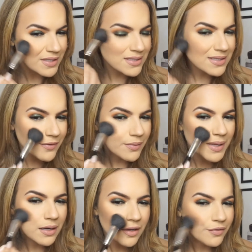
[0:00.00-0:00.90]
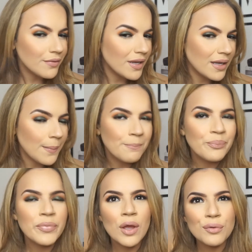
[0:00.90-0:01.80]
This is giving me like very
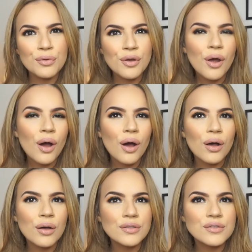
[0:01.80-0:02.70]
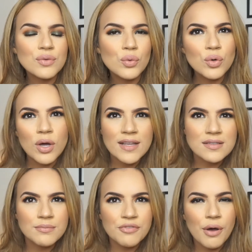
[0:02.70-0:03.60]
NARS
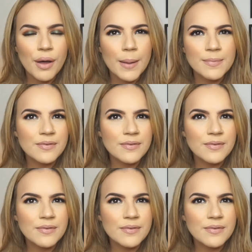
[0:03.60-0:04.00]
orgasm vibes,